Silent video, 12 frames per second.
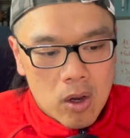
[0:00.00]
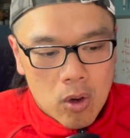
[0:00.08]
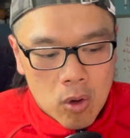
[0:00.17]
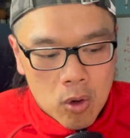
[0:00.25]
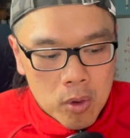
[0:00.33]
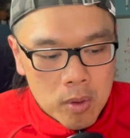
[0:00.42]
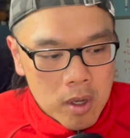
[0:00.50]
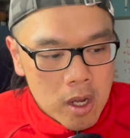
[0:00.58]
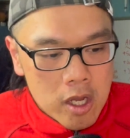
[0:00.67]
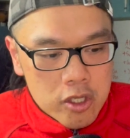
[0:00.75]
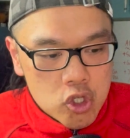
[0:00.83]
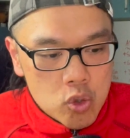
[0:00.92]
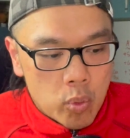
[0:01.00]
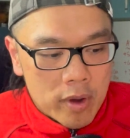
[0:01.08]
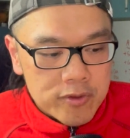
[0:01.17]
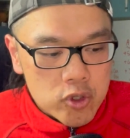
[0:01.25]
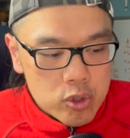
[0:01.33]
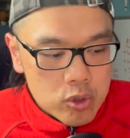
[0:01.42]
Or you
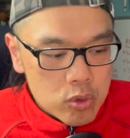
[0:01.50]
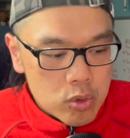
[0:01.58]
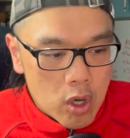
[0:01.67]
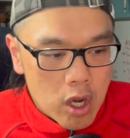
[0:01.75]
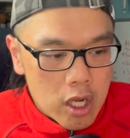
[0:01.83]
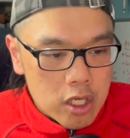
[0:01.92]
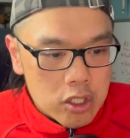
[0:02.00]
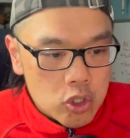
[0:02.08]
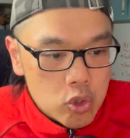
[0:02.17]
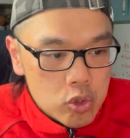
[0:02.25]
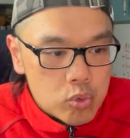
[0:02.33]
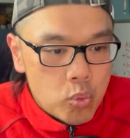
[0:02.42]
want to lose